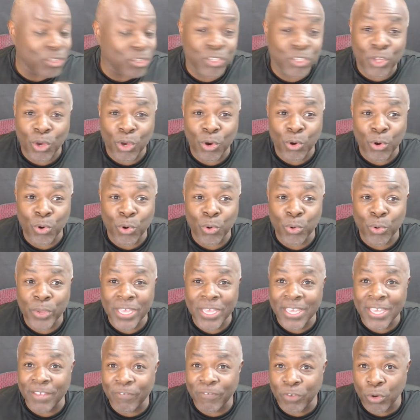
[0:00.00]
so
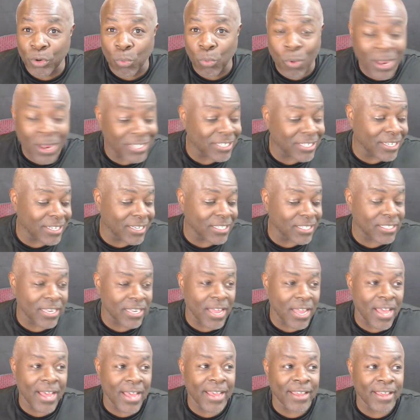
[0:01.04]
if you're watching this
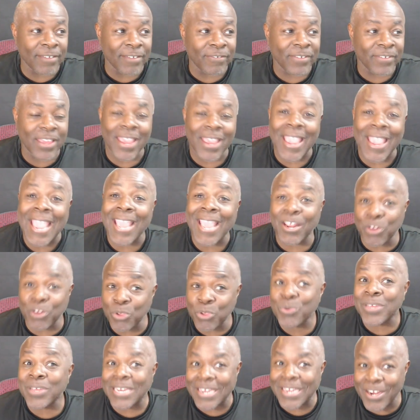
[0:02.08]
live and
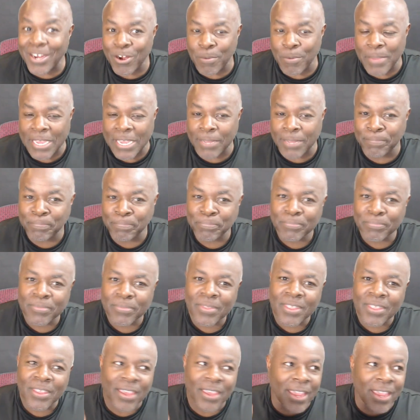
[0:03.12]
you can hear me
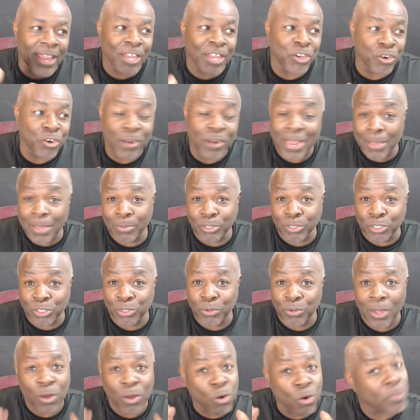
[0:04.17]
and you're able
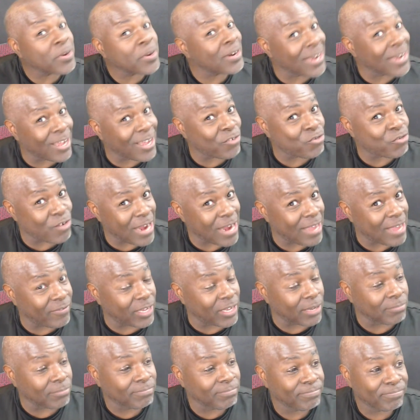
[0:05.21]
to, I hope you're not
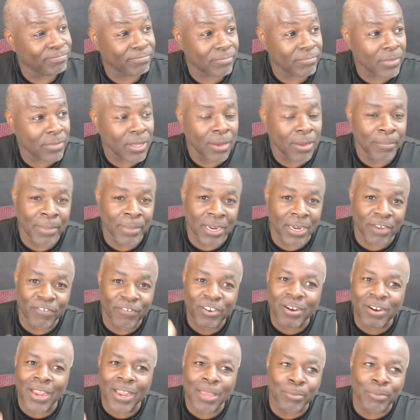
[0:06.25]
driving, but if
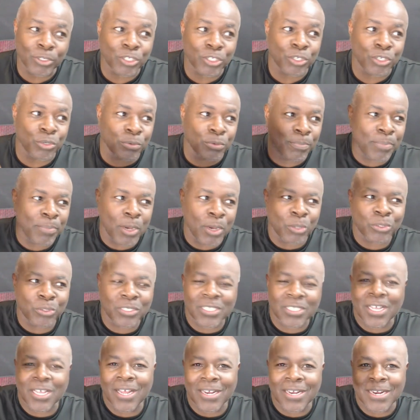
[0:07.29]
you're able to,
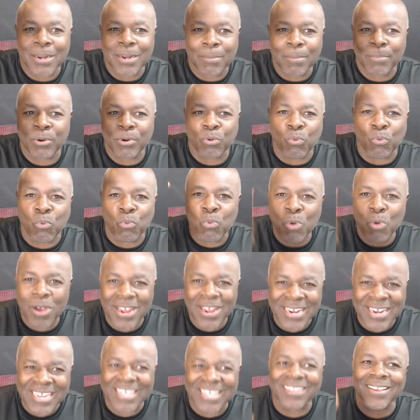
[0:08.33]
post a number
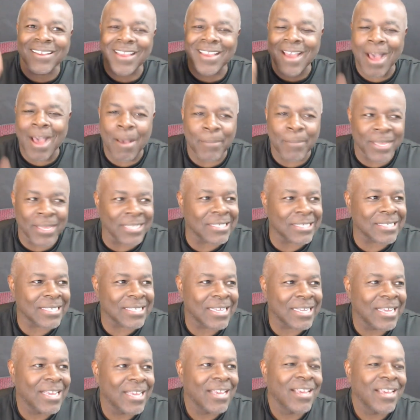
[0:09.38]
one in the comments
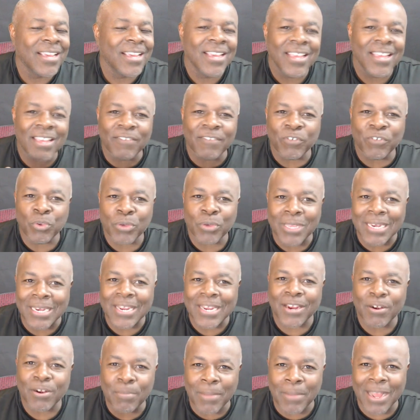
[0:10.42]
if you can
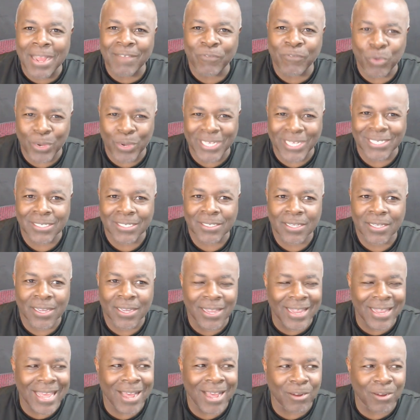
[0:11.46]
hear my voice
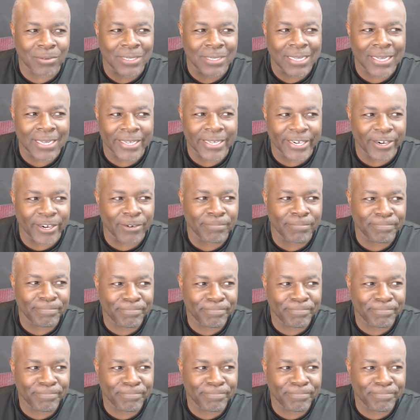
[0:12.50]
loud and clear.